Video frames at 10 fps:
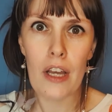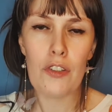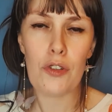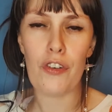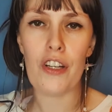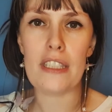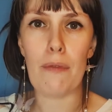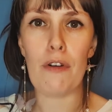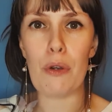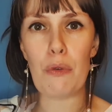So for
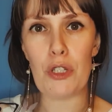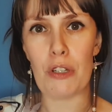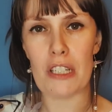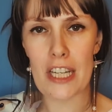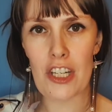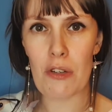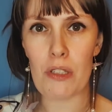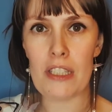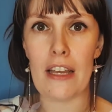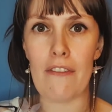example, if we were doing addition, we'd
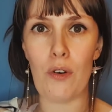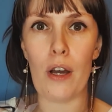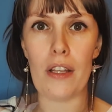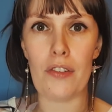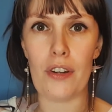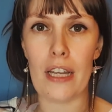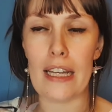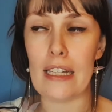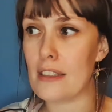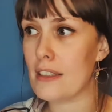say 4 add 3
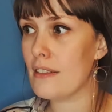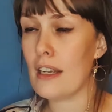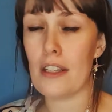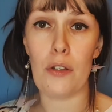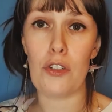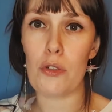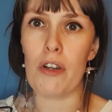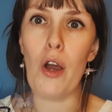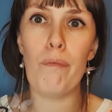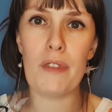is, and you just went,
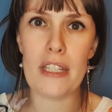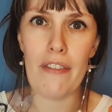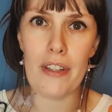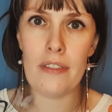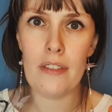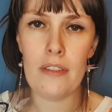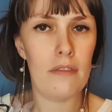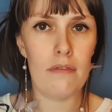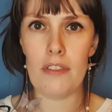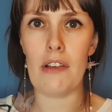oh, 7.
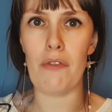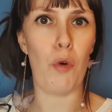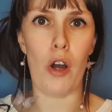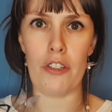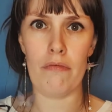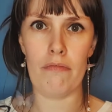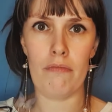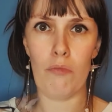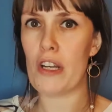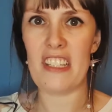7 what?
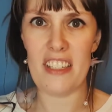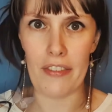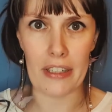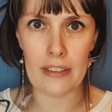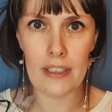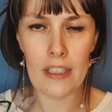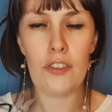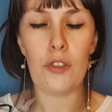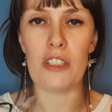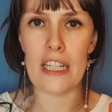What is 7?
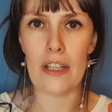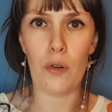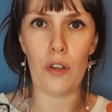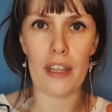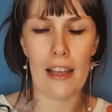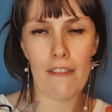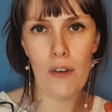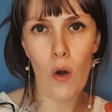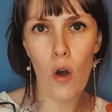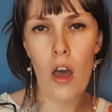So we say the whole thing,
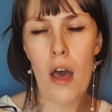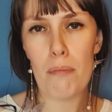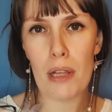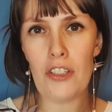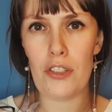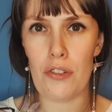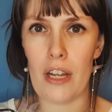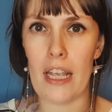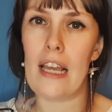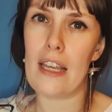4 plus
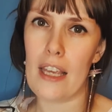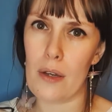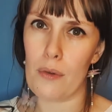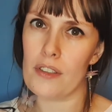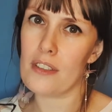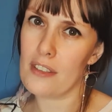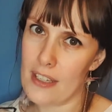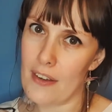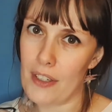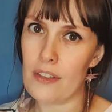3 equals
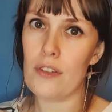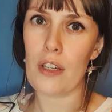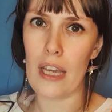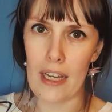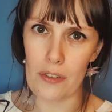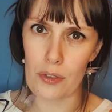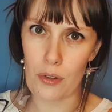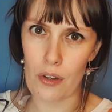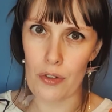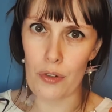7, okay, and so
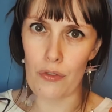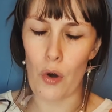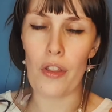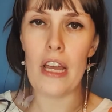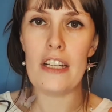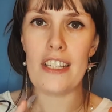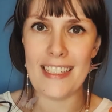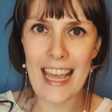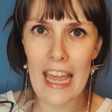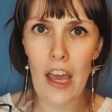on and so forth.
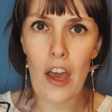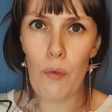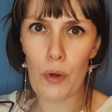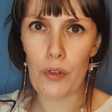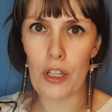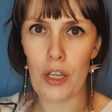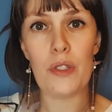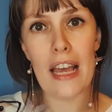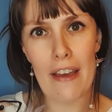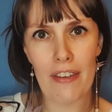Today, we're going to use
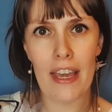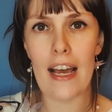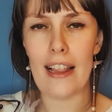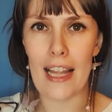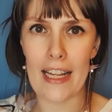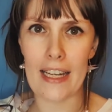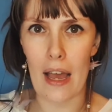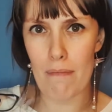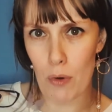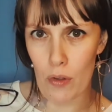heavier, lighter,
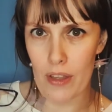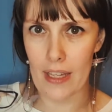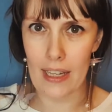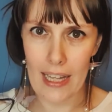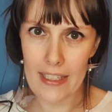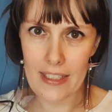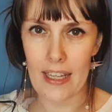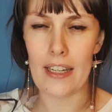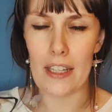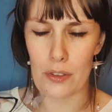more than, less
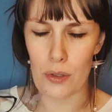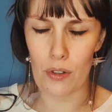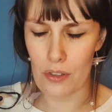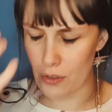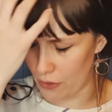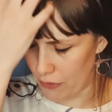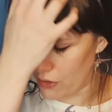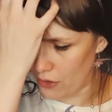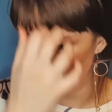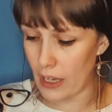than, and so on and so
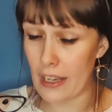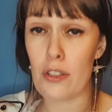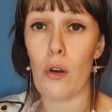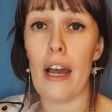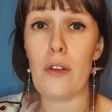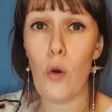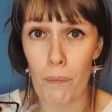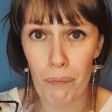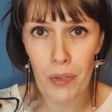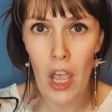forth. Okay, so at
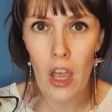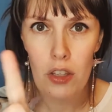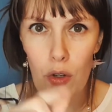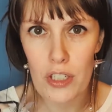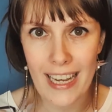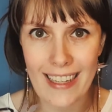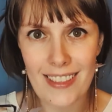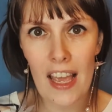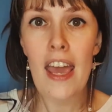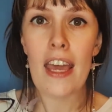home, your
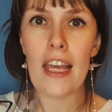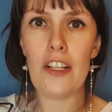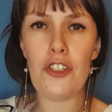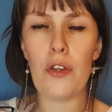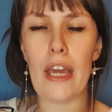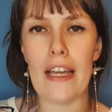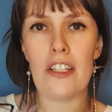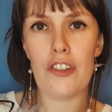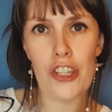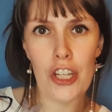task is to get
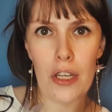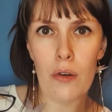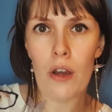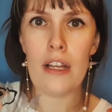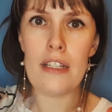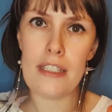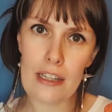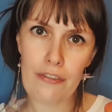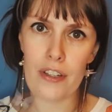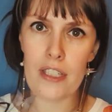2
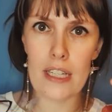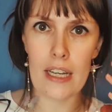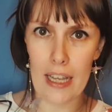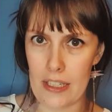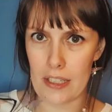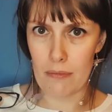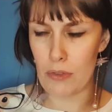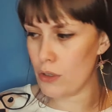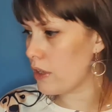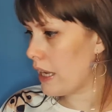different
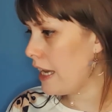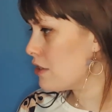items, okay?